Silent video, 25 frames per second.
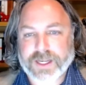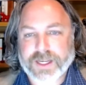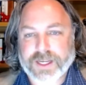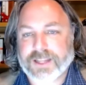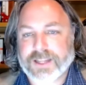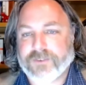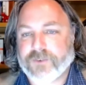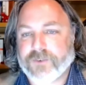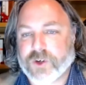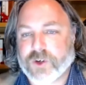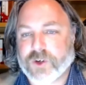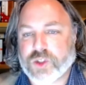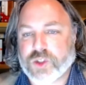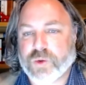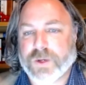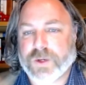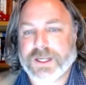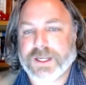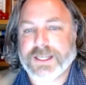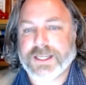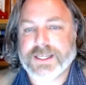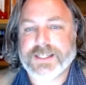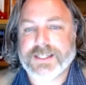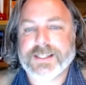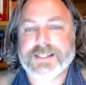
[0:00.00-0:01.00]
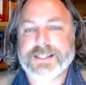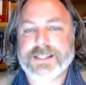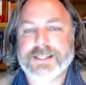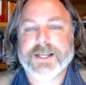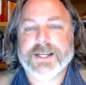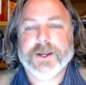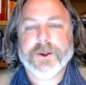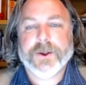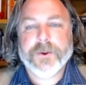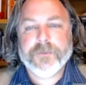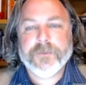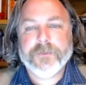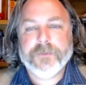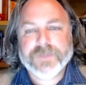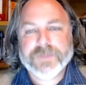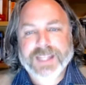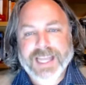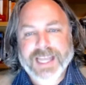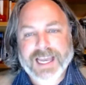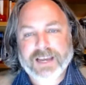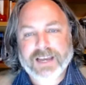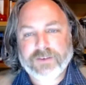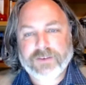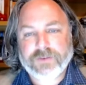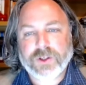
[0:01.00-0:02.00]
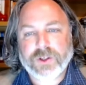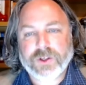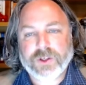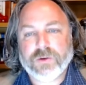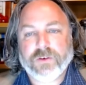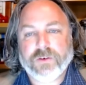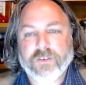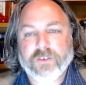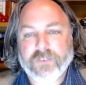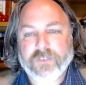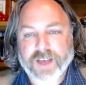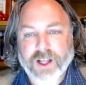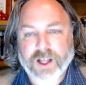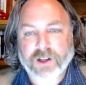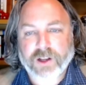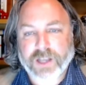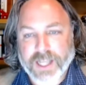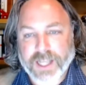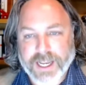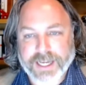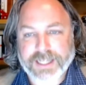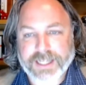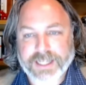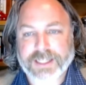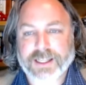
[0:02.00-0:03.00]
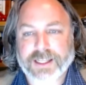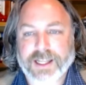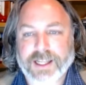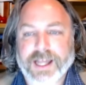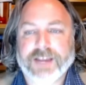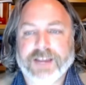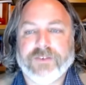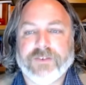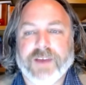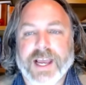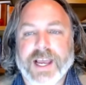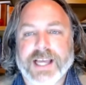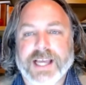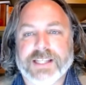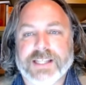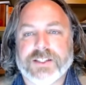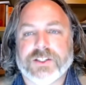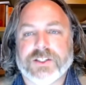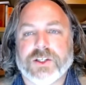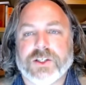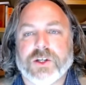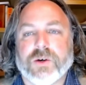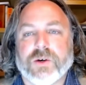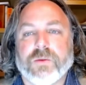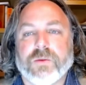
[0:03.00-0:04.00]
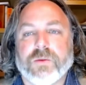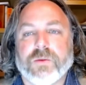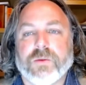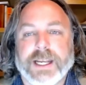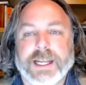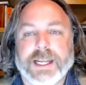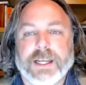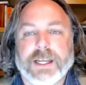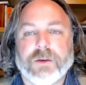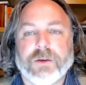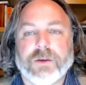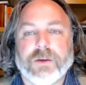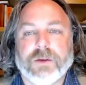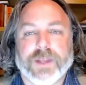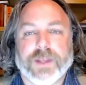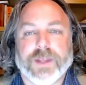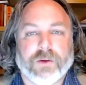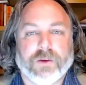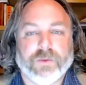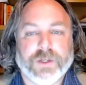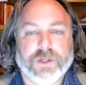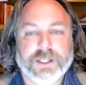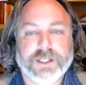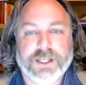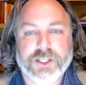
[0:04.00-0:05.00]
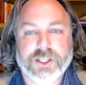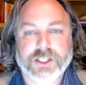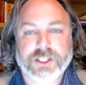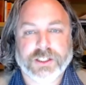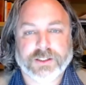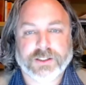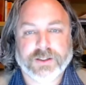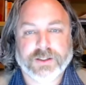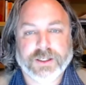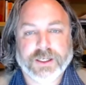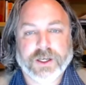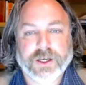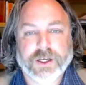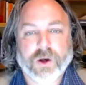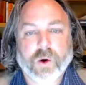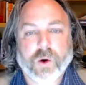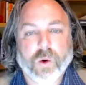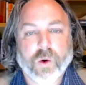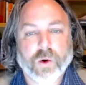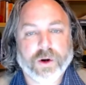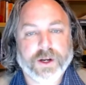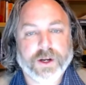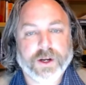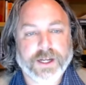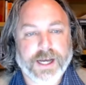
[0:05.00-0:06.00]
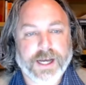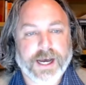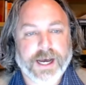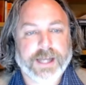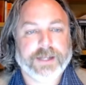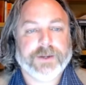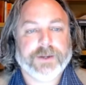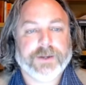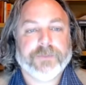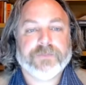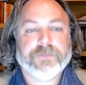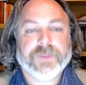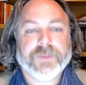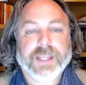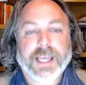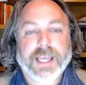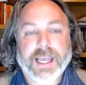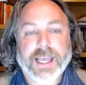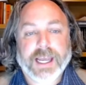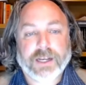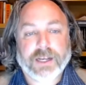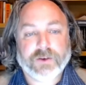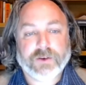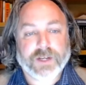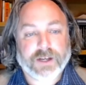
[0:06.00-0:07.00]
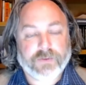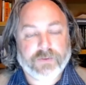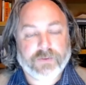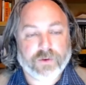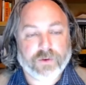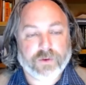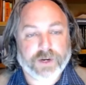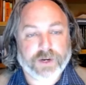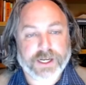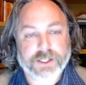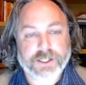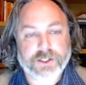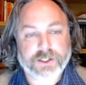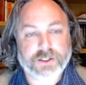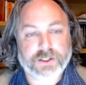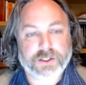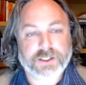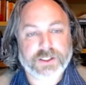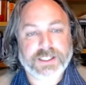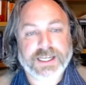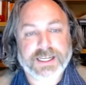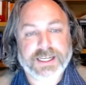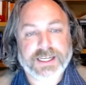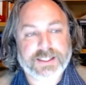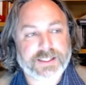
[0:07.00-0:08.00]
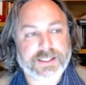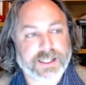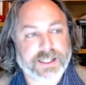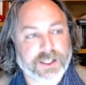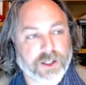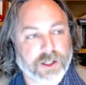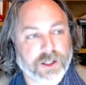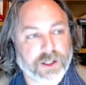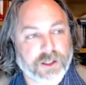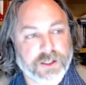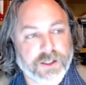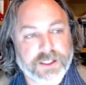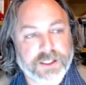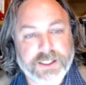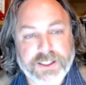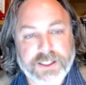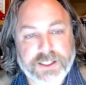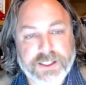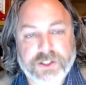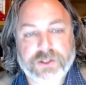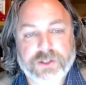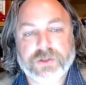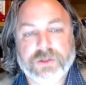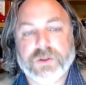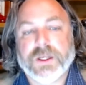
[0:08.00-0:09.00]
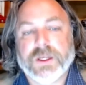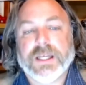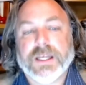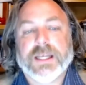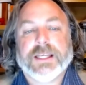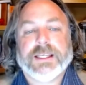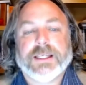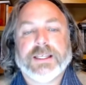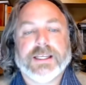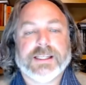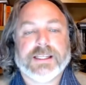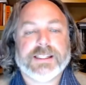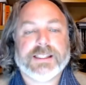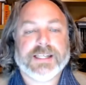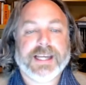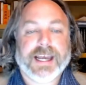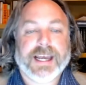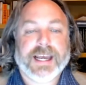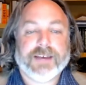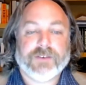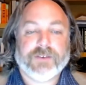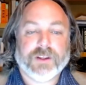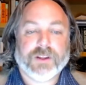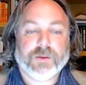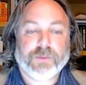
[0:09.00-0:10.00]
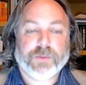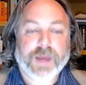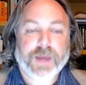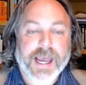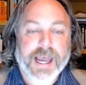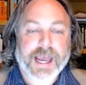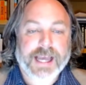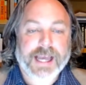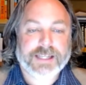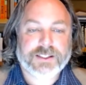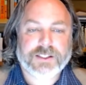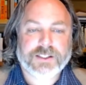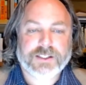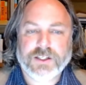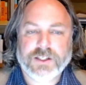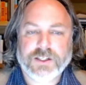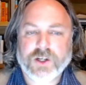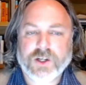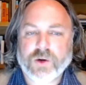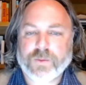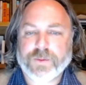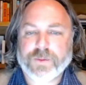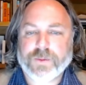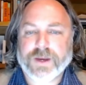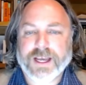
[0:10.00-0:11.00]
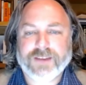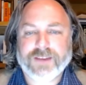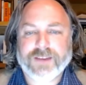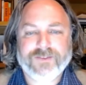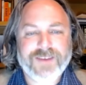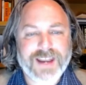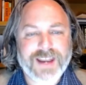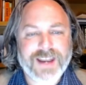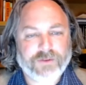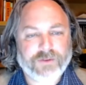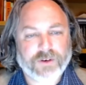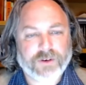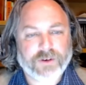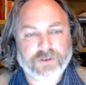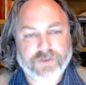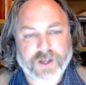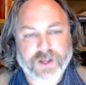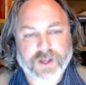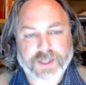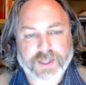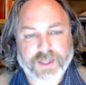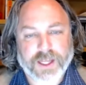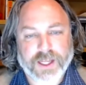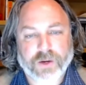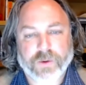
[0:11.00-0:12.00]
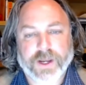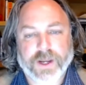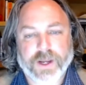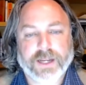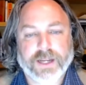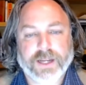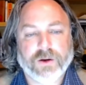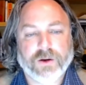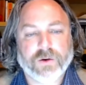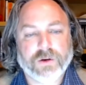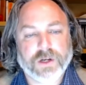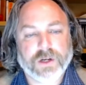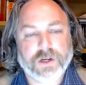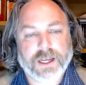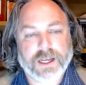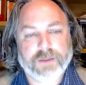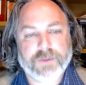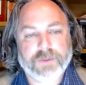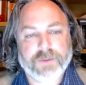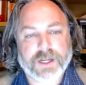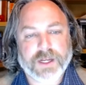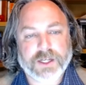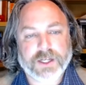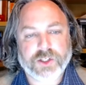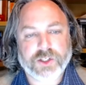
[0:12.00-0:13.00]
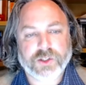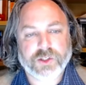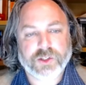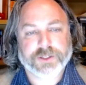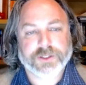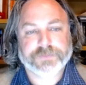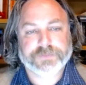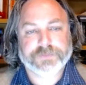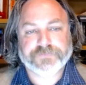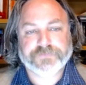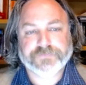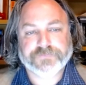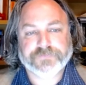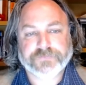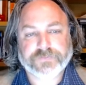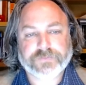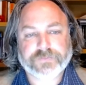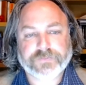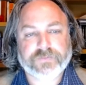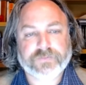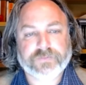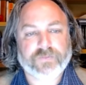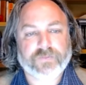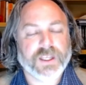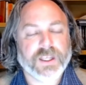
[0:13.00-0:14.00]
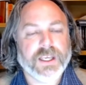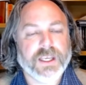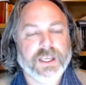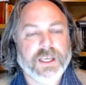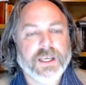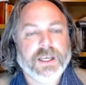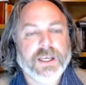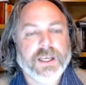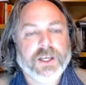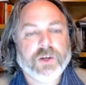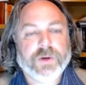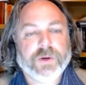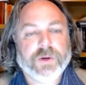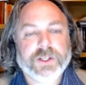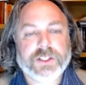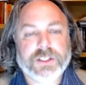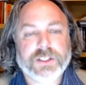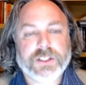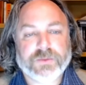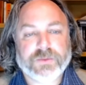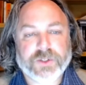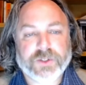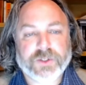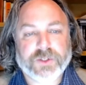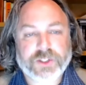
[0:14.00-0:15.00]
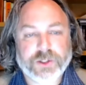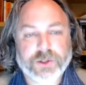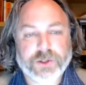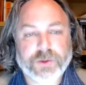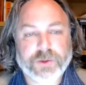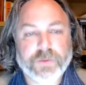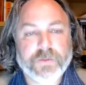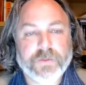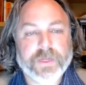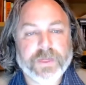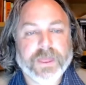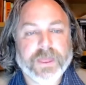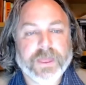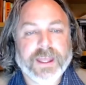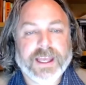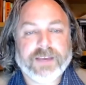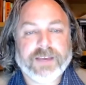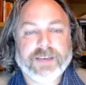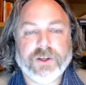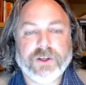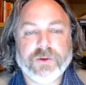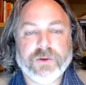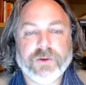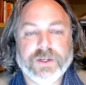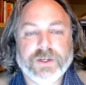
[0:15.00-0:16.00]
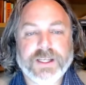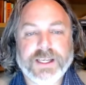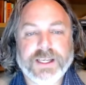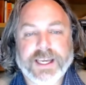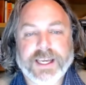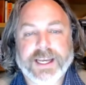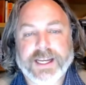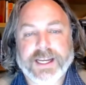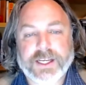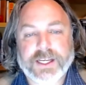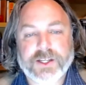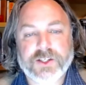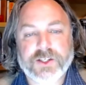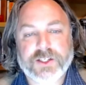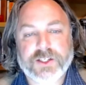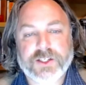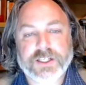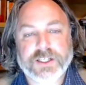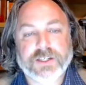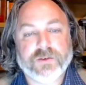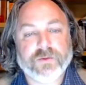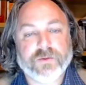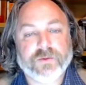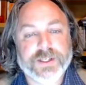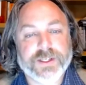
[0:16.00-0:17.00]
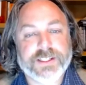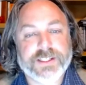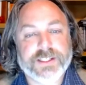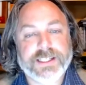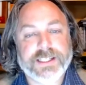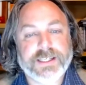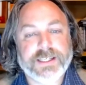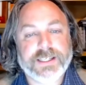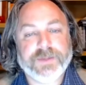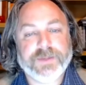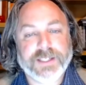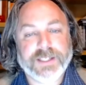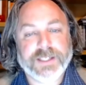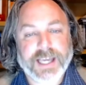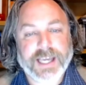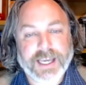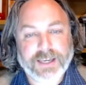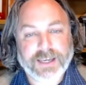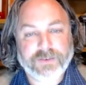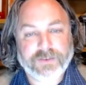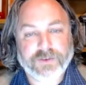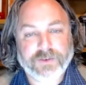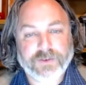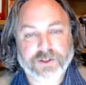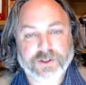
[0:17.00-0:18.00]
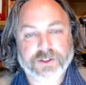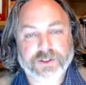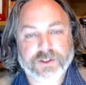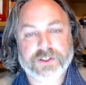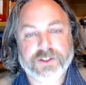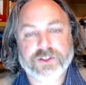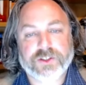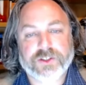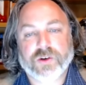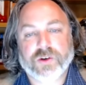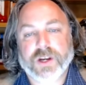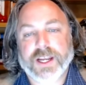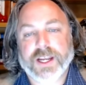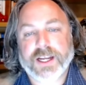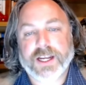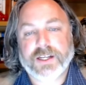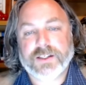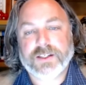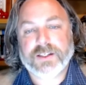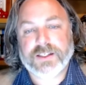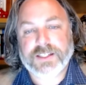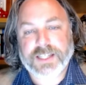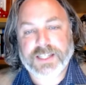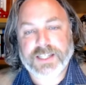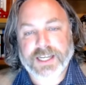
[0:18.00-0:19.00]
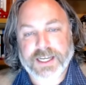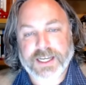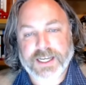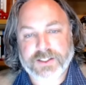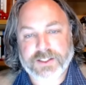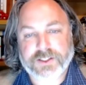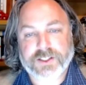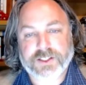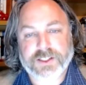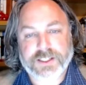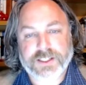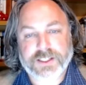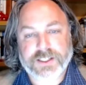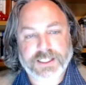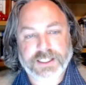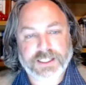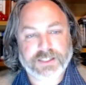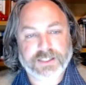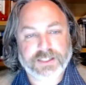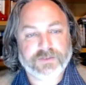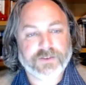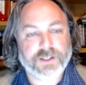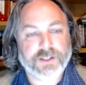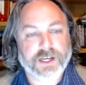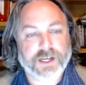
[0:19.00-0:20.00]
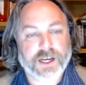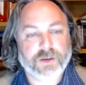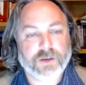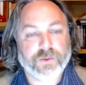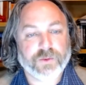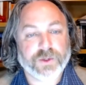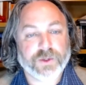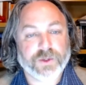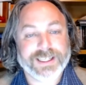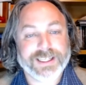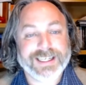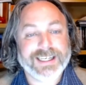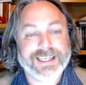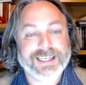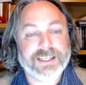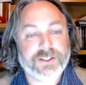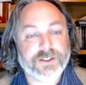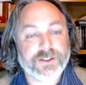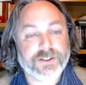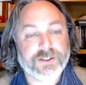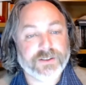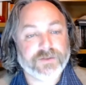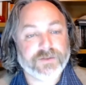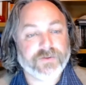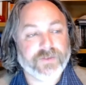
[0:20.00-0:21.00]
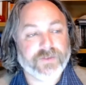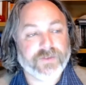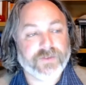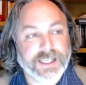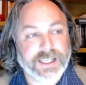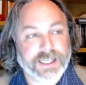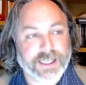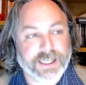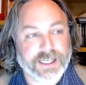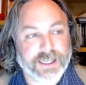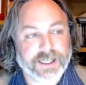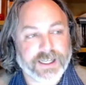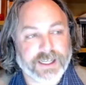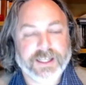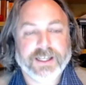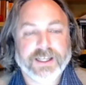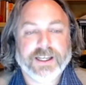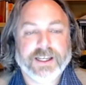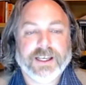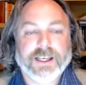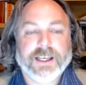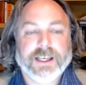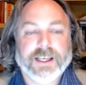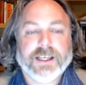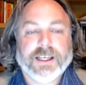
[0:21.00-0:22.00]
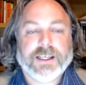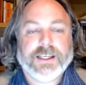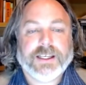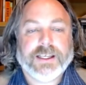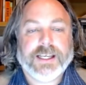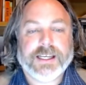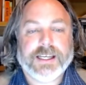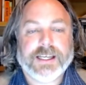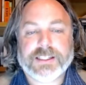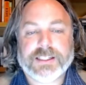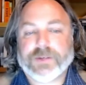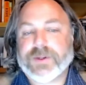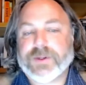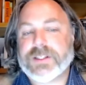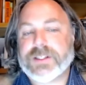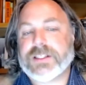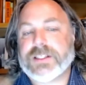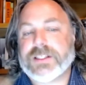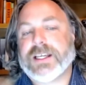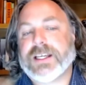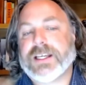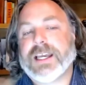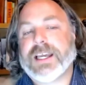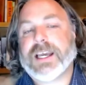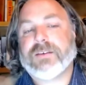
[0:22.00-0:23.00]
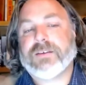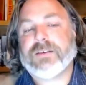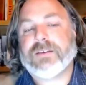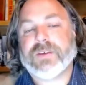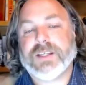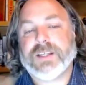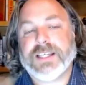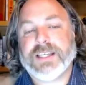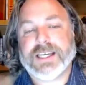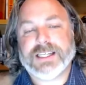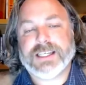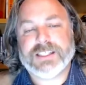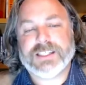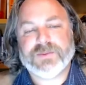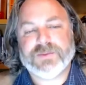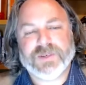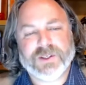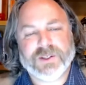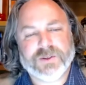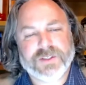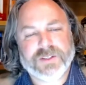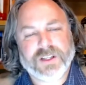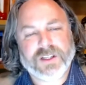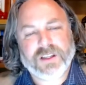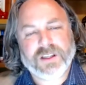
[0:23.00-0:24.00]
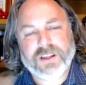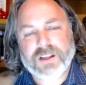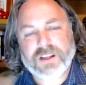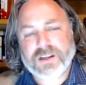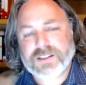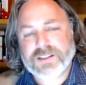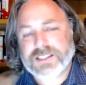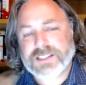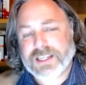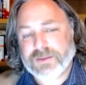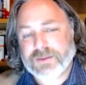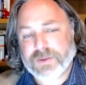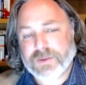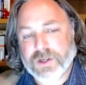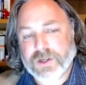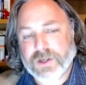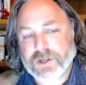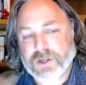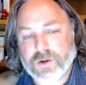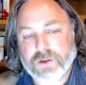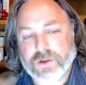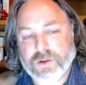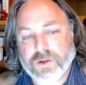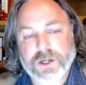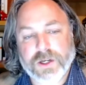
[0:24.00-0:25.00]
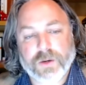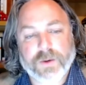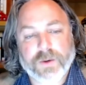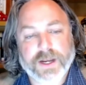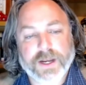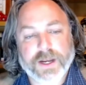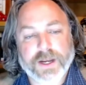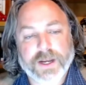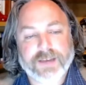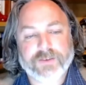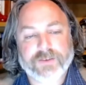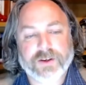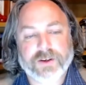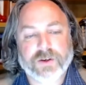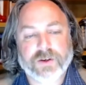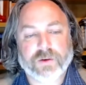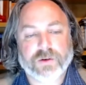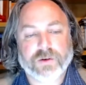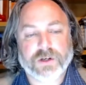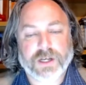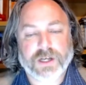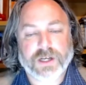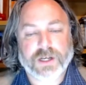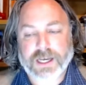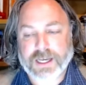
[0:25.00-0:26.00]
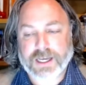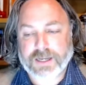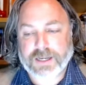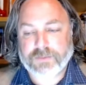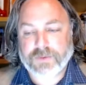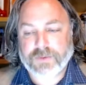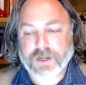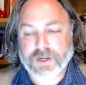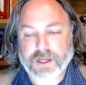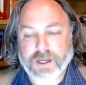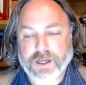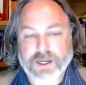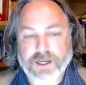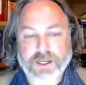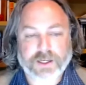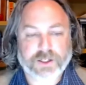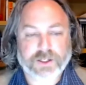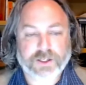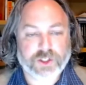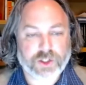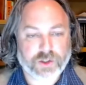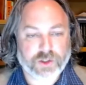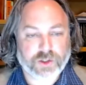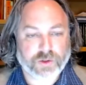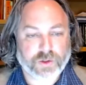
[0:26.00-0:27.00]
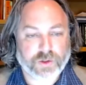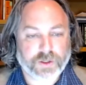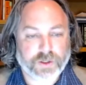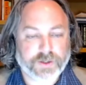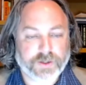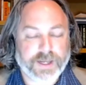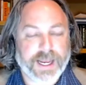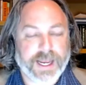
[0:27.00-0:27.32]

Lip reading: And the first one is, have you felt like life has no meaning without religion or God? And we've got four answers. Yes, I currently do. Yes, I have in the past. Nope, I've never felt that way, or I'm not sure. Question number two, have you engaged in risky behaviors trying to test to see if God will intervene? Yes, I recently have. Yes, but it was a long time ago. No, I haven't, or I'm not sure.